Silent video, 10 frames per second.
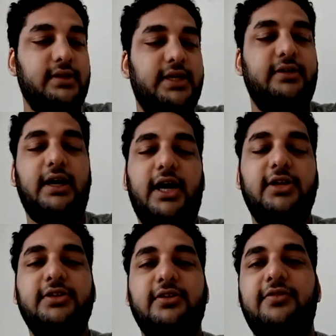And I
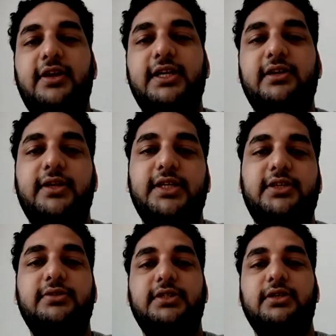also felt that when
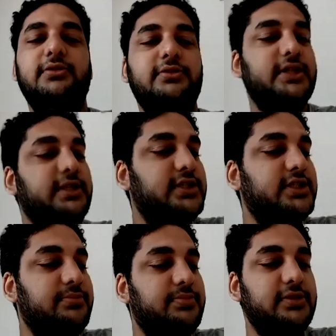she was using this
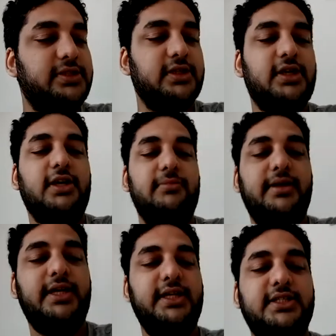approach, the
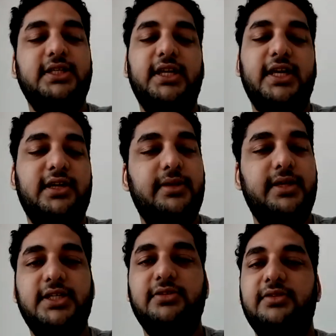commendations and
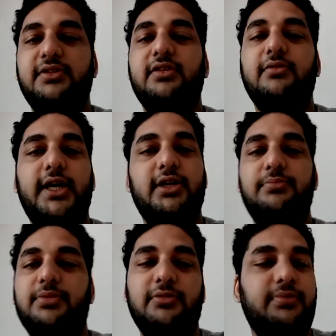recommendations quite
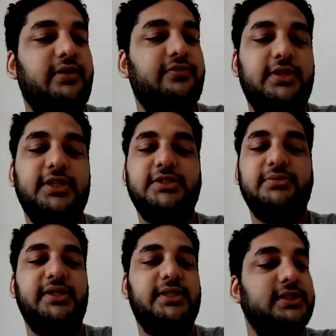appropriate for the
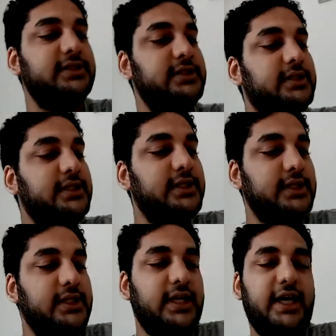speaker.
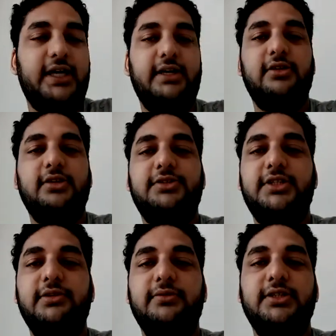And also
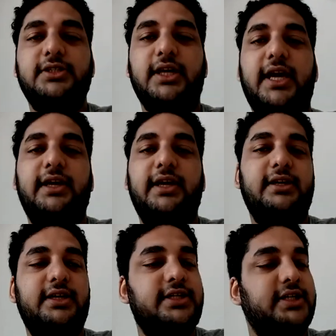she was
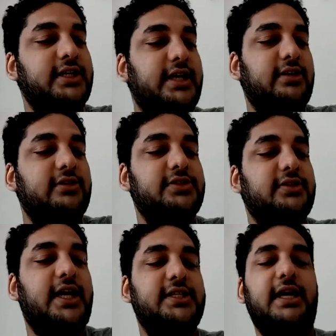encouraging and
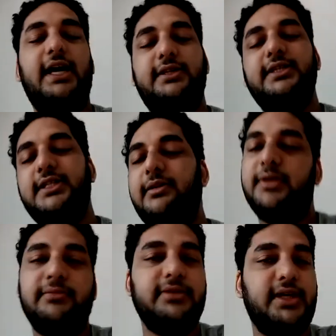also at the same
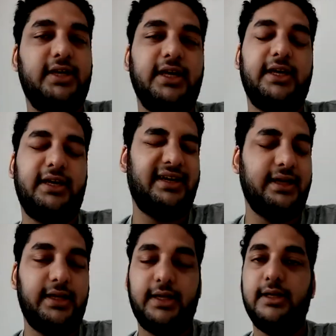time
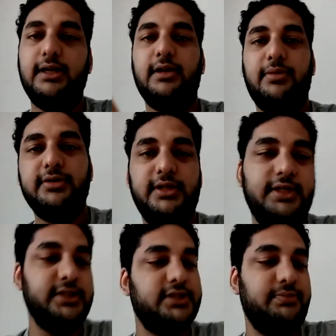critical about
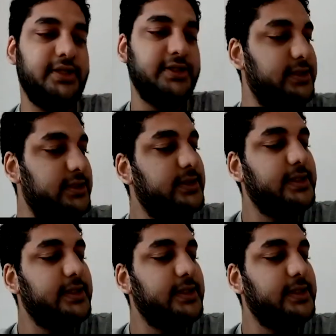the speaker.